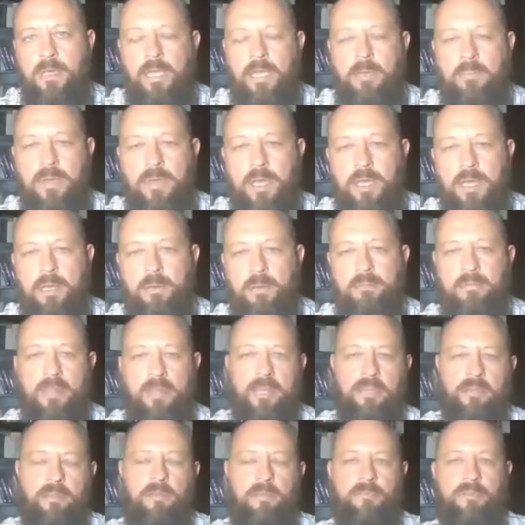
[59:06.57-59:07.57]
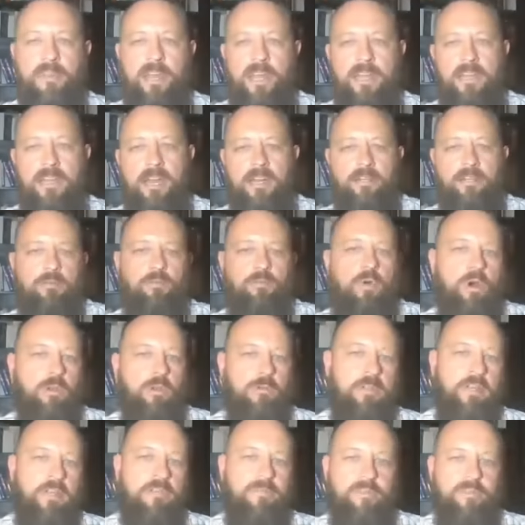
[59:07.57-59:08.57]
Amen. Thank you for that, Dr.
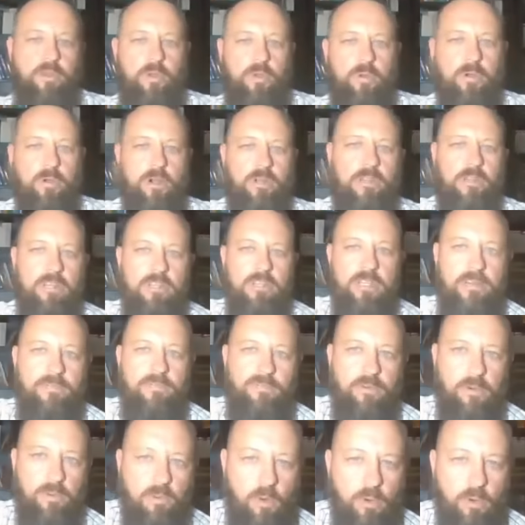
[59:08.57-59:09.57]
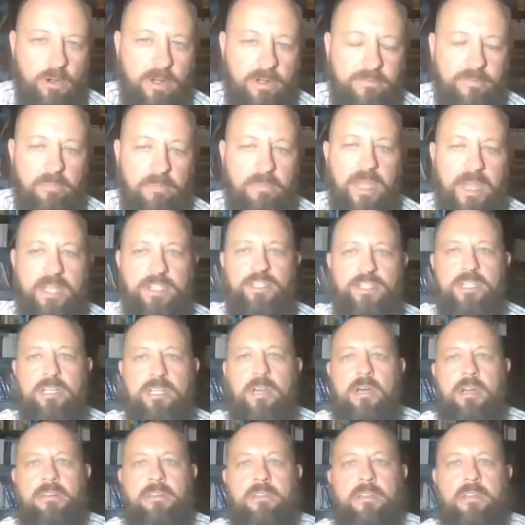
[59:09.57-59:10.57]
Waldron. If you are looking for more
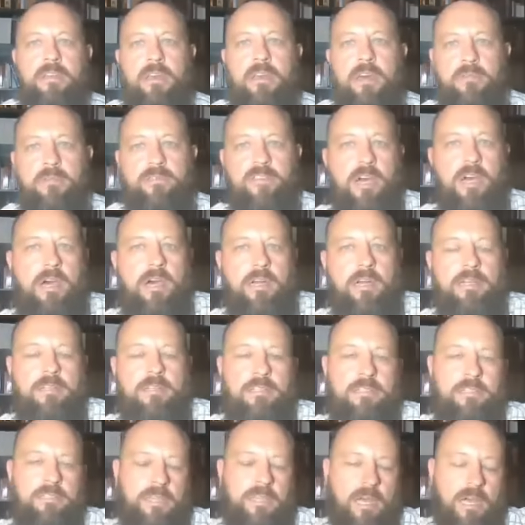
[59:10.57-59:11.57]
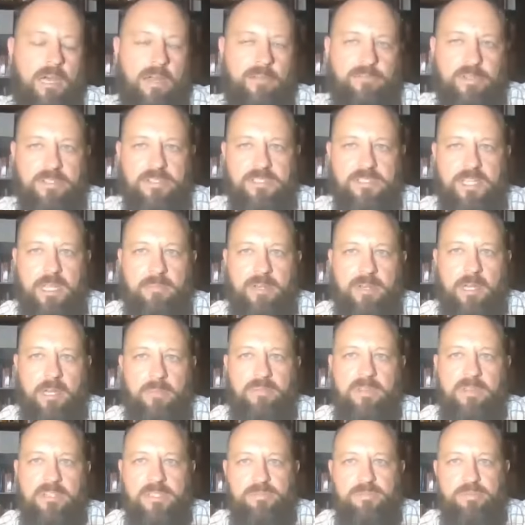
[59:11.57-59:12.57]
information on the CovCon conference coming
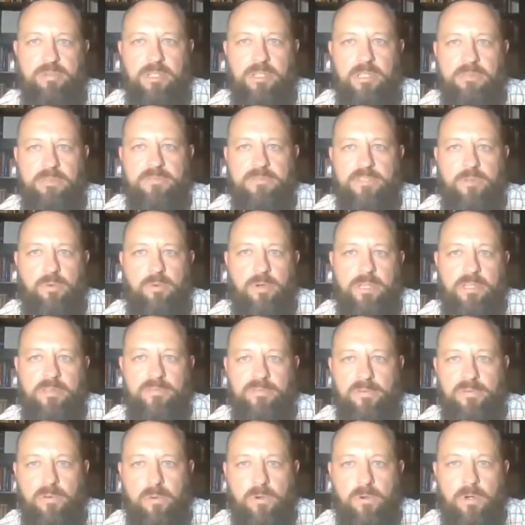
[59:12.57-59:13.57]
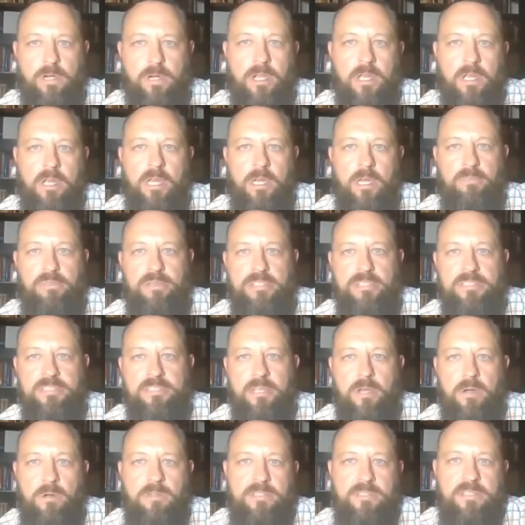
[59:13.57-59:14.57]
up in the spring of 24, please
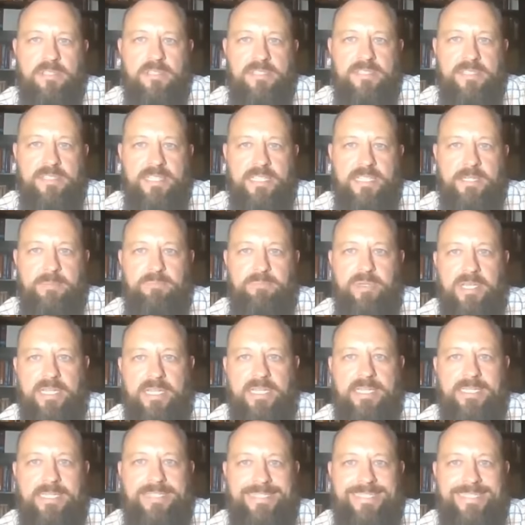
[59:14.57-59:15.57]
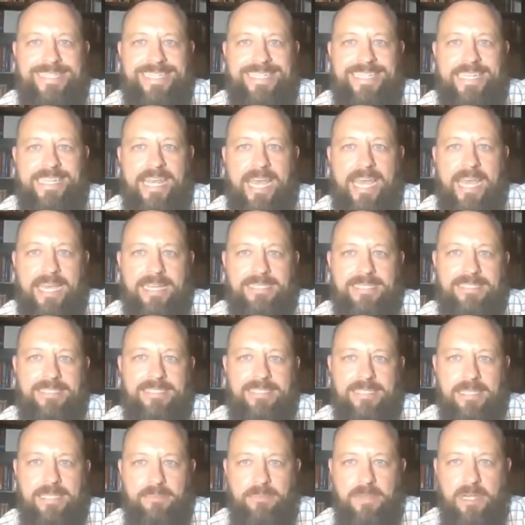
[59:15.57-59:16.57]
go to
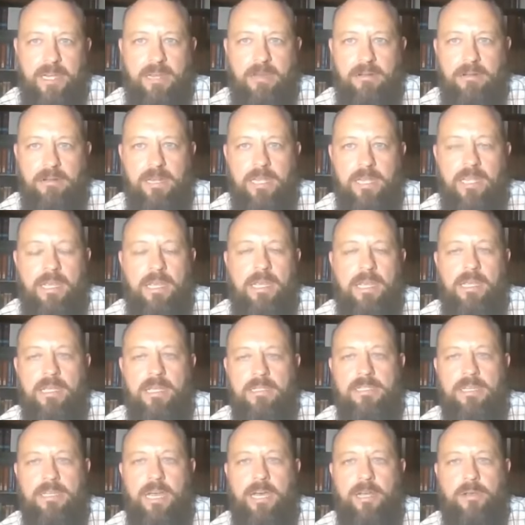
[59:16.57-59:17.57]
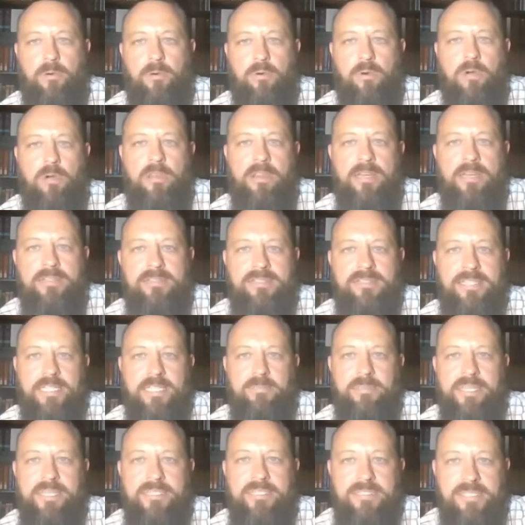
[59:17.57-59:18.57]
cbtseminary.org. That's
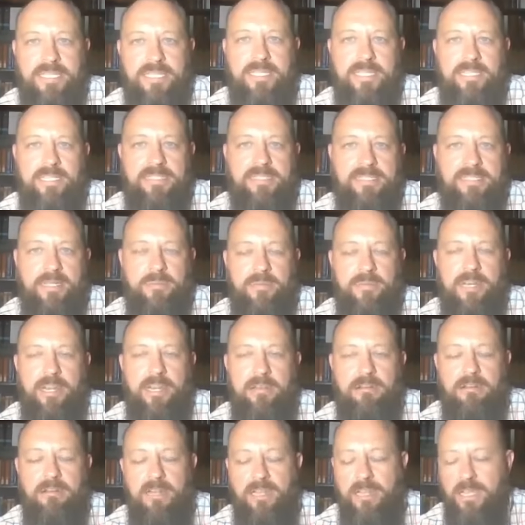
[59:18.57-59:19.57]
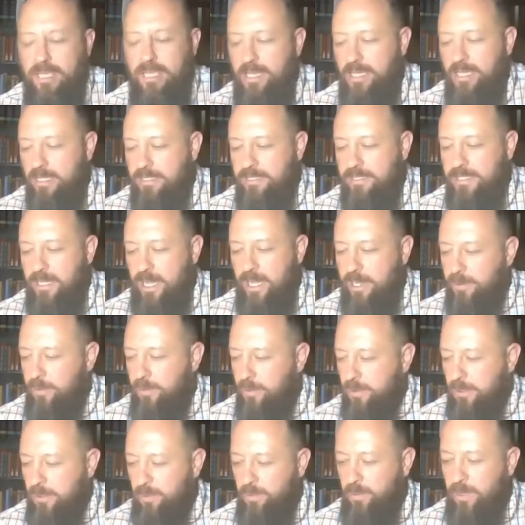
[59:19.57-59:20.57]

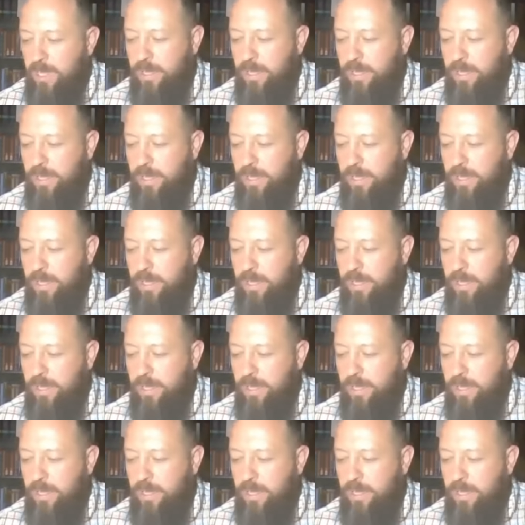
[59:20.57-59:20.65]
cbtseminary.org.